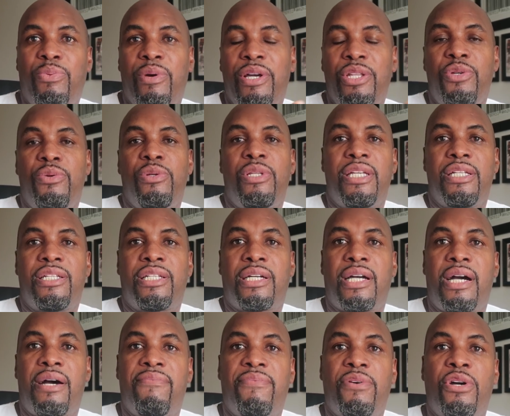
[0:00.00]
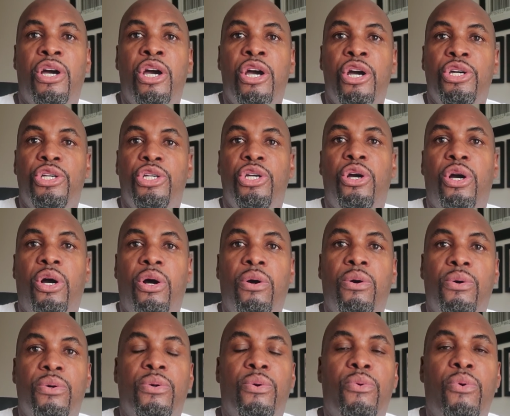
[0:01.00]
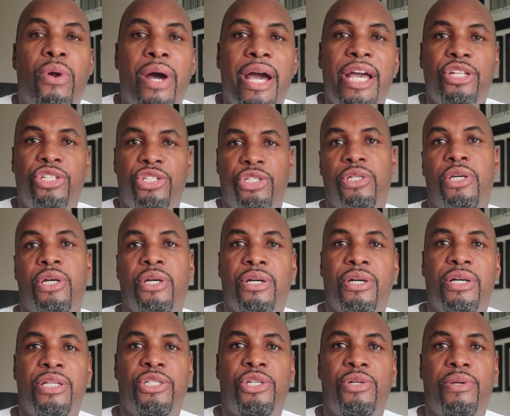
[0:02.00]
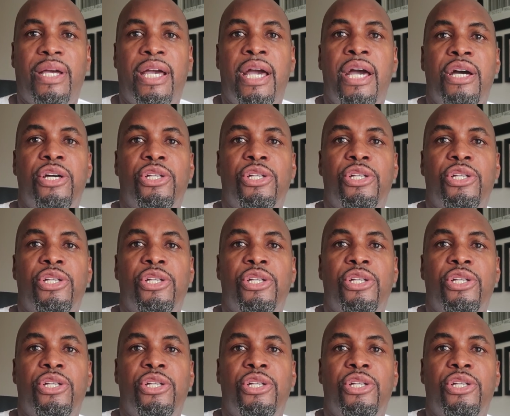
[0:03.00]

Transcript: when you discover your own rights to your country.